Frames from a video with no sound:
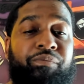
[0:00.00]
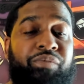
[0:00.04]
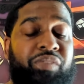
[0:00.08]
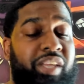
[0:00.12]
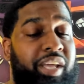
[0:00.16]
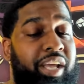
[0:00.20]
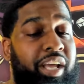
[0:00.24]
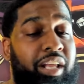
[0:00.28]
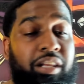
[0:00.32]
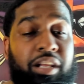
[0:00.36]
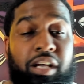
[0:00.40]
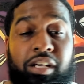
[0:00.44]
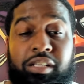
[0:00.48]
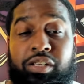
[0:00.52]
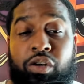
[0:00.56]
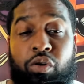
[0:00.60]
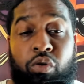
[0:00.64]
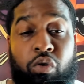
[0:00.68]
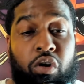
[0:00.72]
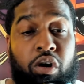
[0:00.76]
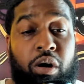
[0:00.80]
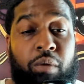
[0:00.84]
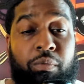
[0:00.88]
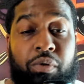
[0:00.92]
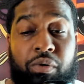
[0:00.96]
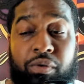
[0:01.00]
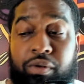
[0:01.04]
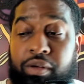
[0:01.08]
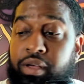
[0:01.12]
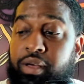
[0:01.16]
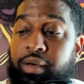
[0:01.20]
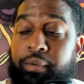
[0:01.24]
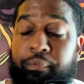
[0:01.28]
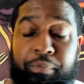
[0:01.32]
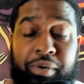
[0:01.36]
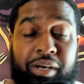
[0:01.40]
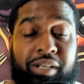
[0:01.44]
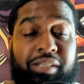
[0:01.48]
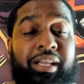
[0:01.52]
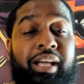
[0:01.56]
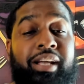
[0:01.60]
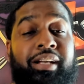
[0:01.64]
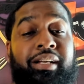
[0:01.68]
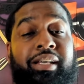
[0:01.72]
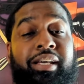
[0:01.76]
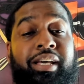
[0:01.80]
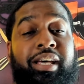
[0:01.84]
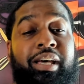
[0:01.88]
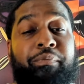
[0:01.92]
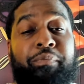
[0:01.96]
he looked horrible. But they
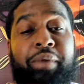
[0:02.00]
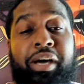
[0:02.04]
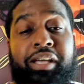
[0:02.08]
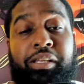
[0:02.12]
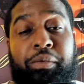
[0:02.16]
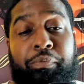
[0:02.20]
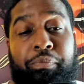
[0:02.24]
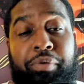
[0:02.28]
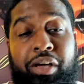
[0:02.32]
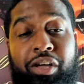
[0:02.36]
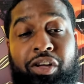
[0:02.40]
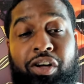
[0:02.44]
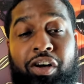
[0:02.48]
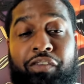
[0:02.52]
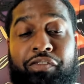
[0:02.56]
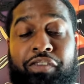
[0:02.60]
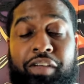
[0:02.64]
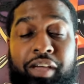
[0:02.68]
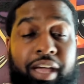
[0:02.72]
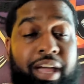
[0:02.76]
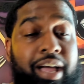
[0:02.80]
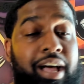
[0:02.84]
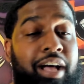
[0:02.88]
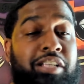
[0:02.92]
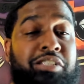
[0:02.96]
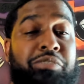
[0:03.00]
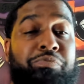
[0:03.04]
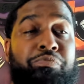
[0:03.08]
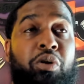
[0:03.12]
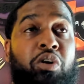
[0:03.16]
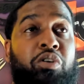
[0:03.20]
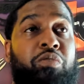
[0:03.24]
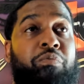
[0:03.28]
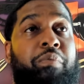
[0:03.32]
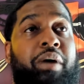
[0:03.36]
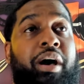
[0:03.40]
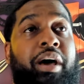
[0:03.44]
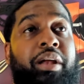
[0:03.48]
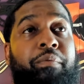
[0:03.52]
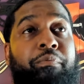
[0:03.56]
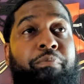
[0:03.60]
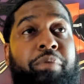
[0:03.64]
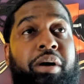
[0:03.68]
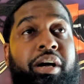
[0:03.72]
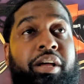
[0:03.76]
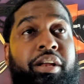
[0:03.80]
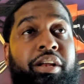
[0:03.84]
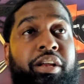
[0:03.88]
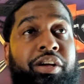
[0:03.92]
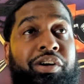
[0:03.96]
did make the playoff and got smoked by the
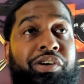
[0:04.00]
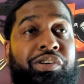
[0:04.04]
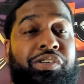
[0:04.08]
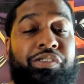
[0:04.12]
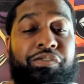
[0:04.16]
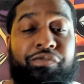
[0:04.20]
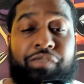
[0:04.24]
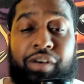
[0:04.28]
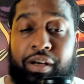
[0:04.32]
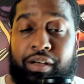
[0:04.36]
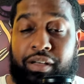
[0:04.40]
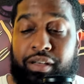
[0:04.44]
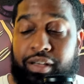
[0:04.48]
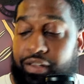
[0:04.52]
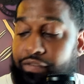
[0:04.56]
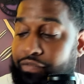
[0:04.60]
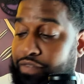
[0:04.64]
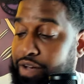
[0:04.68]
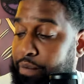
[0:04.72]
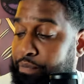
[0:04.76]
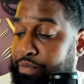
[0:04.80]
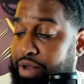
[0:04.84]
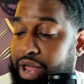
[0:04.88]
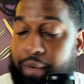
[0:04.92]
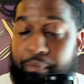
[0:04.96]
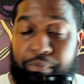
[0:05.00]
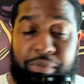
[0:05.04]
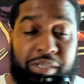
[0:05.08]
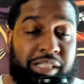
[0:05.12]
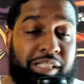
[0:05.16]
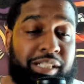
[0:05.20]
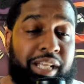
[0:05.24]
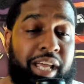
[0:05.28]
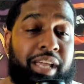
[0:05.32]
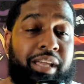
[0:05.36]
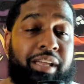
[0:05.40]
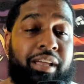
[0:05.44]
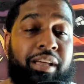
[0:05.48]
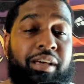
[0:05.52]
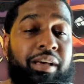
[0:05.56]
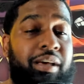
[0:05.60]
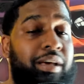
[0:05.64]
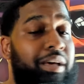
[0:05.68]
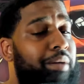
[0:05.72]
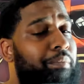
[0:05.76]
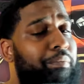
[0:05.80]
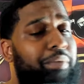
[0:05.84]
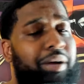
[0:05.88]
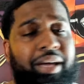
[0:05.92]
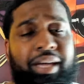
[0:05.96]
Buccaneers, if I'm not mistaken.
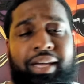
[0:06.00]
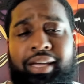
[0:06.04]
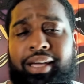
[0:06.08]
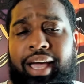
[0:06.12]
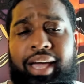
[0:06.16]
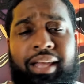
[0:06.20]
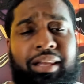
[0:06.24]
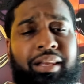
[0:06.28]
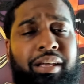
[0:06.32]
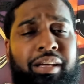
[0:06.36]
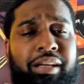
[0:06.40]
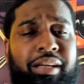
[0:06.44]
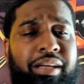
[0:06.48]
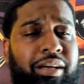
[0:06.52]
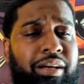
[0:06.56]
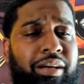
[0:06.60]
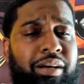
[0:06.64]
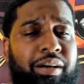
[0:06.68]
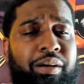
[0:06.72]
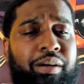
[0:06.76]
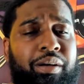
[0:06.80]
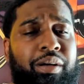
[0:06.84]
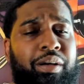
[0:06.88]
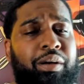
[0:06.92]
But he ain't look good.